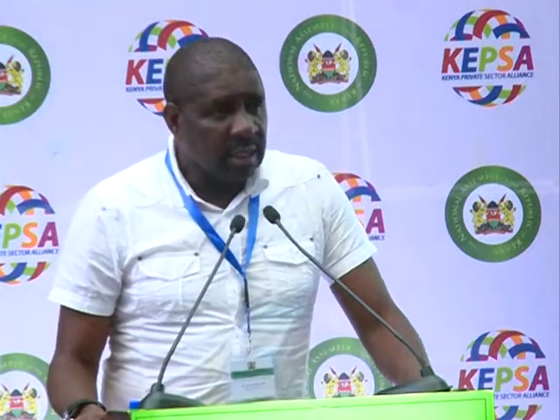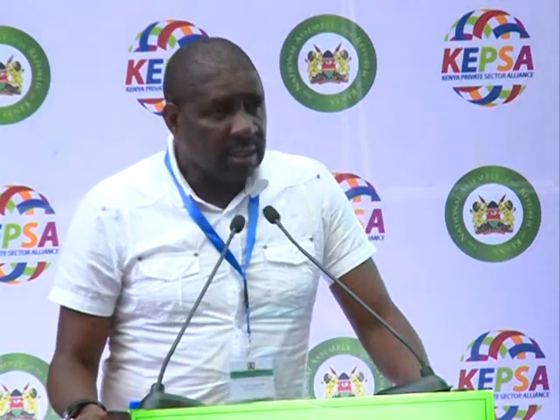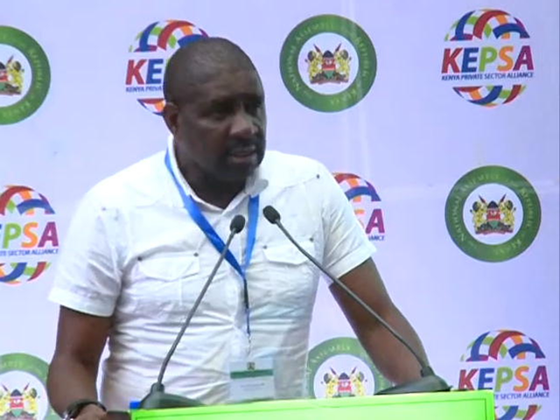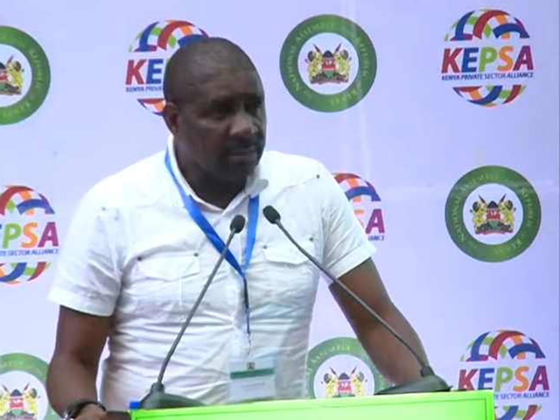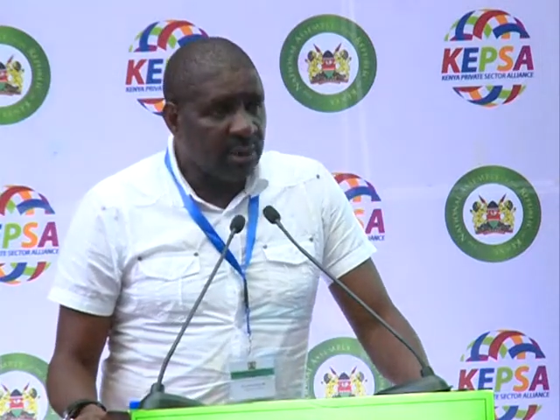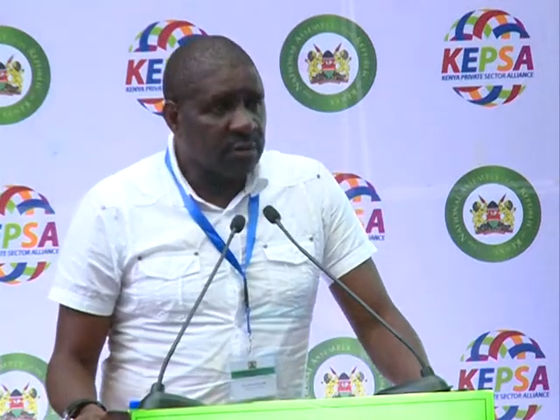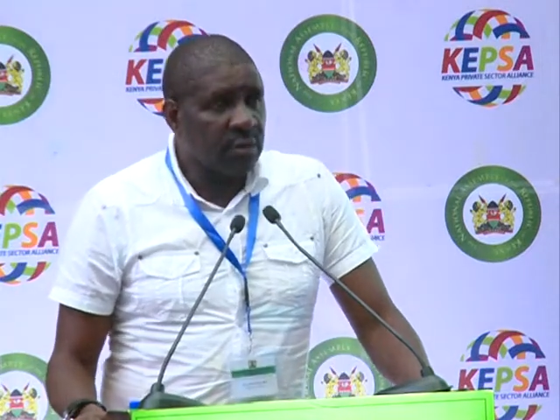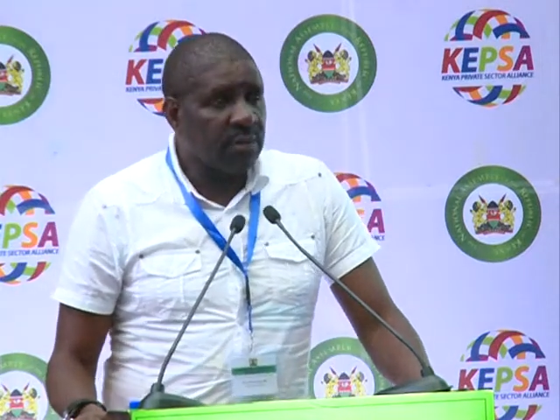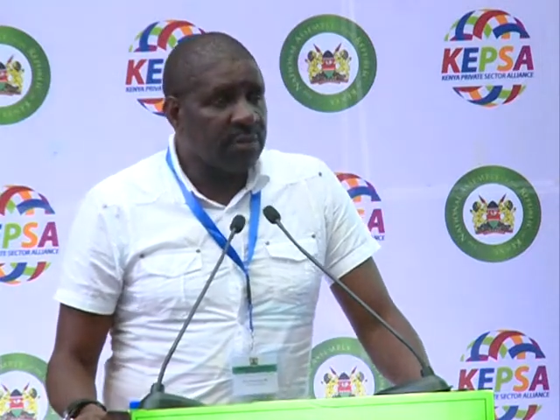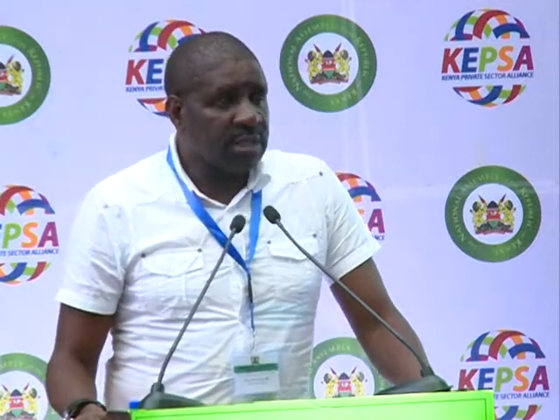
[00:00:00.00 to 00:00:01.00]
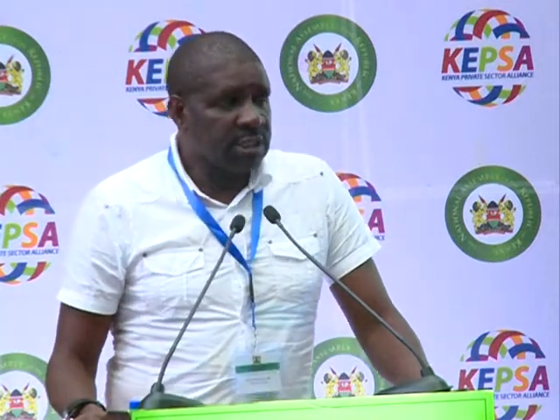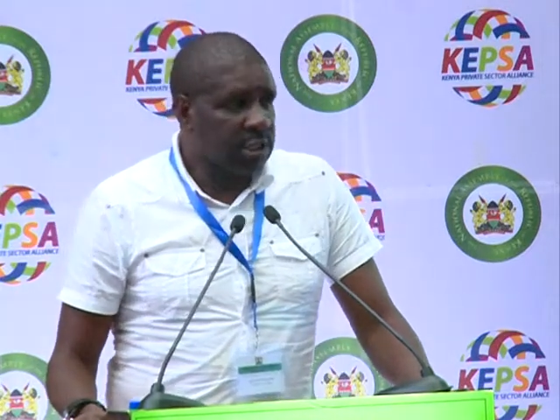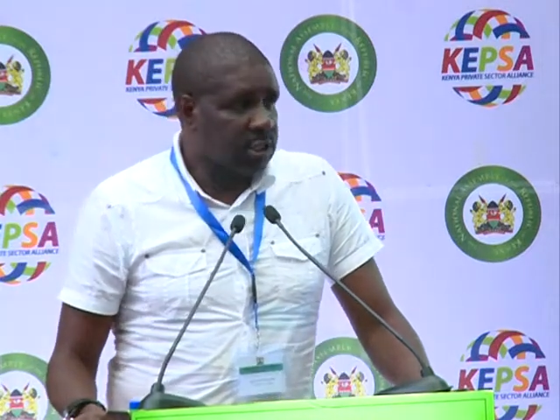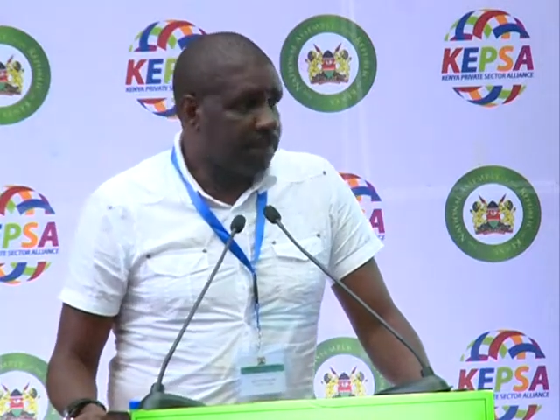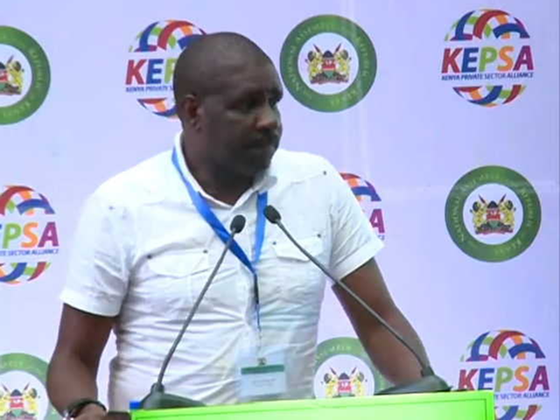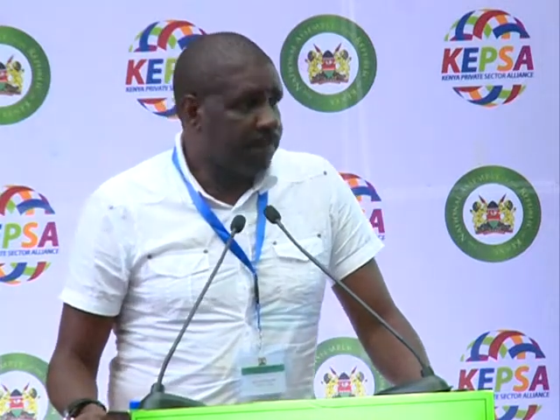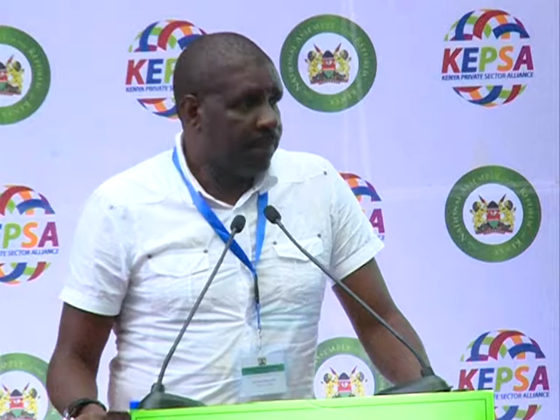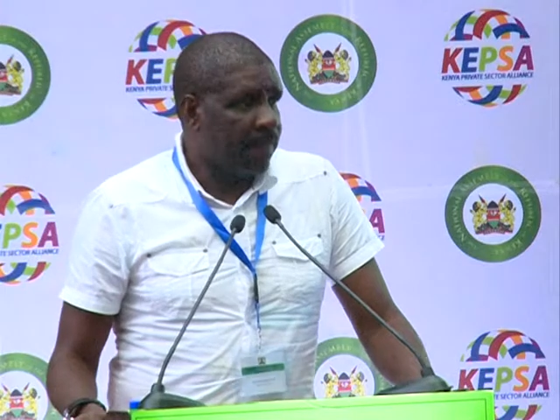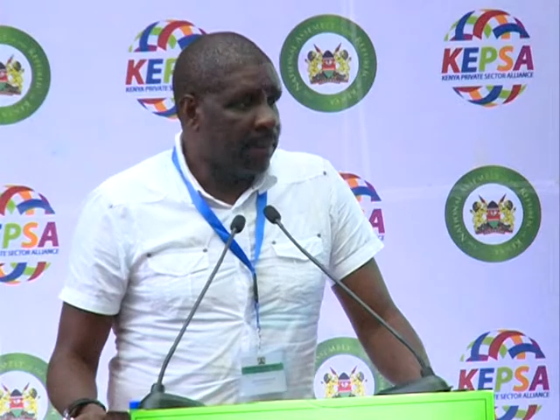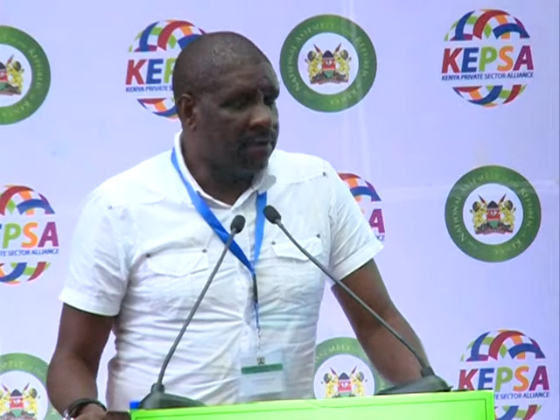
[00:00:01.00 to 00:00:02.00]
is about compensation.
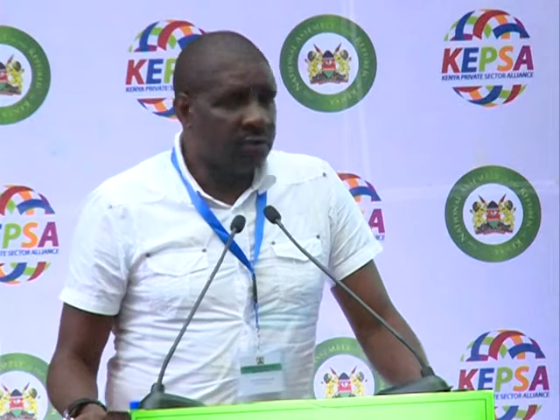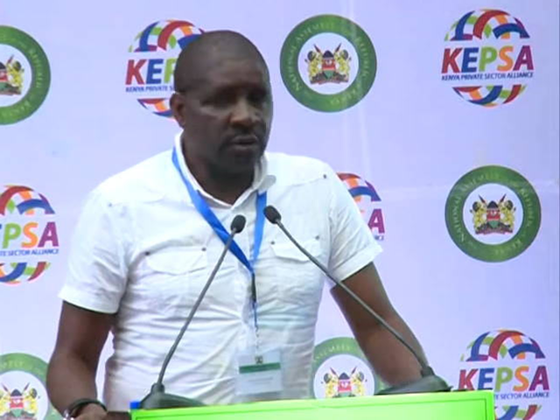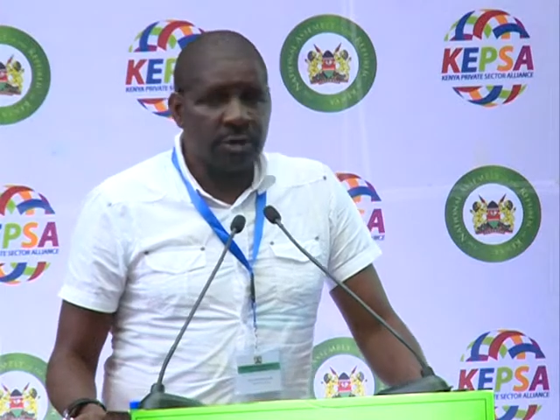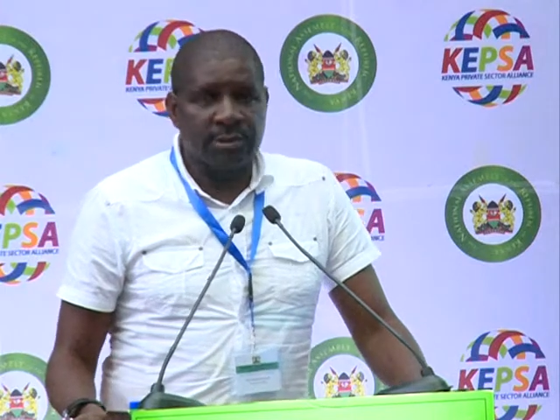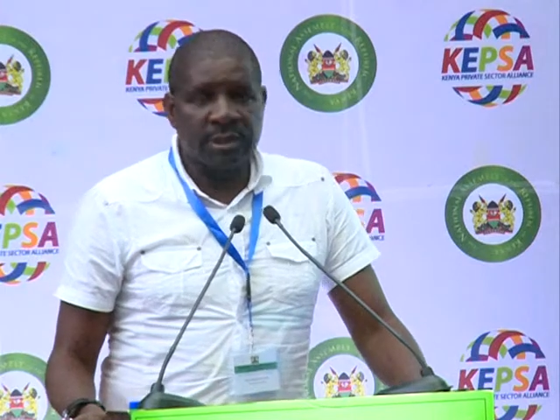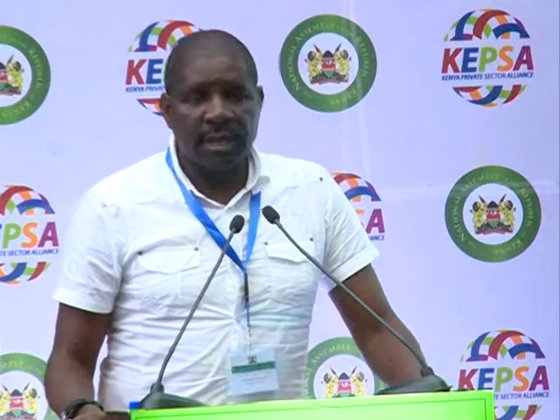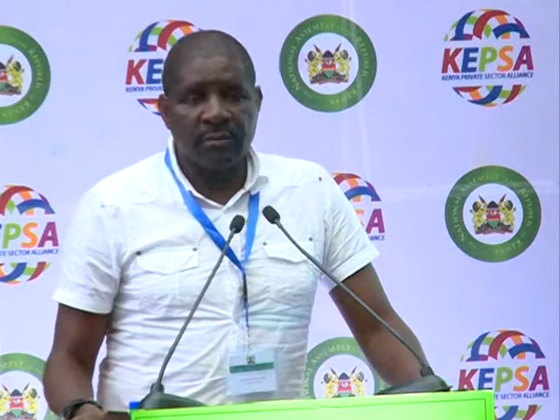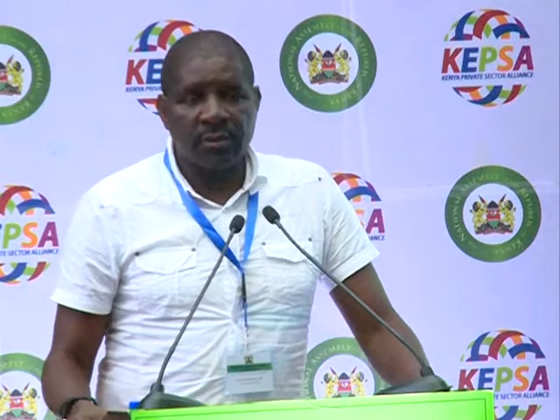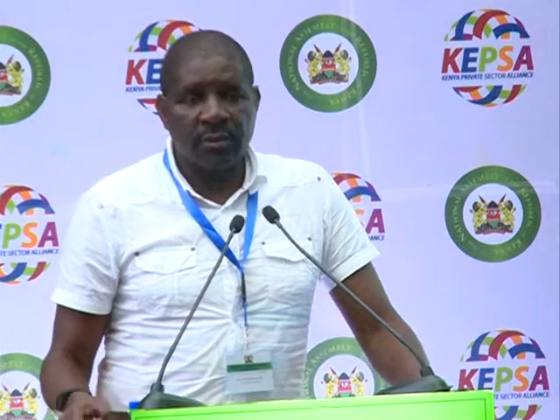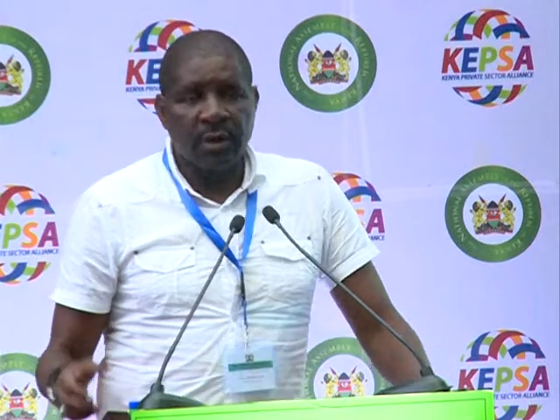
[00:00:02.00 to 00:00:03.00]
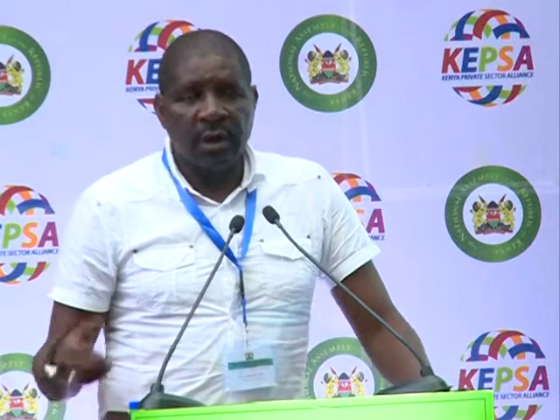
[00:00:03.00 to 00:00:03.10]
If, for example,